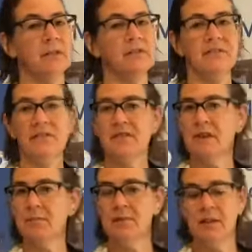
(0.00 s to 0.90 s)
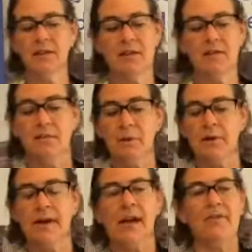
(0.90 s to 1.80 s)
It's the same thing that if we
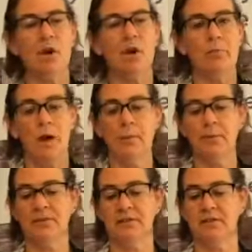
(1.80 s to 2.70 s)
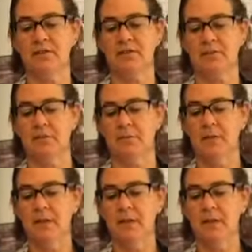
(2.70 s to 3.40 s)
were going to have a home composting system.